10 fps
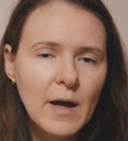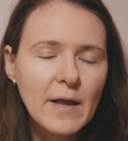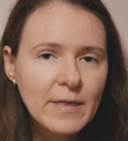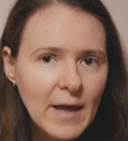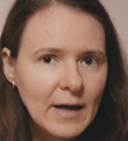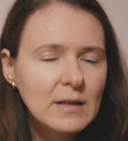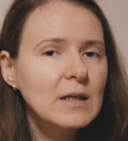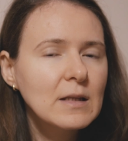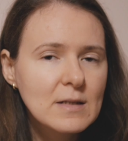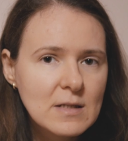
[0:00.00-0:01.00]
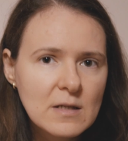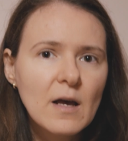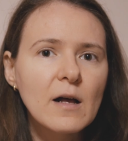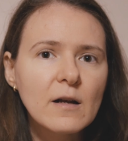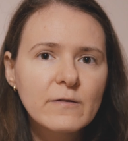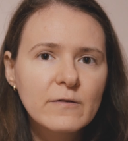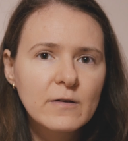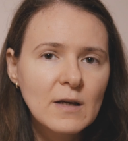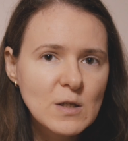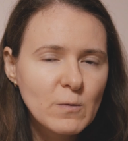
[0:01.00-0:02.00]
And that in
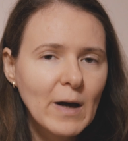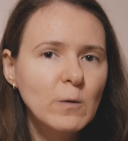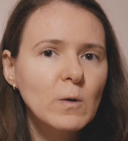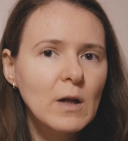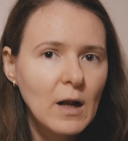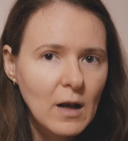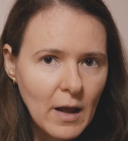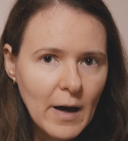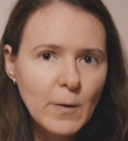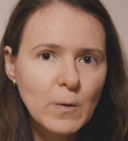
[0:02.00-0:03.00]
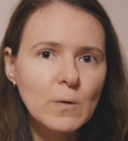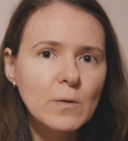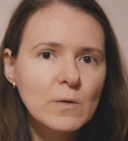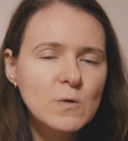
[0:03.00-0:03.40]
itself is what will allow you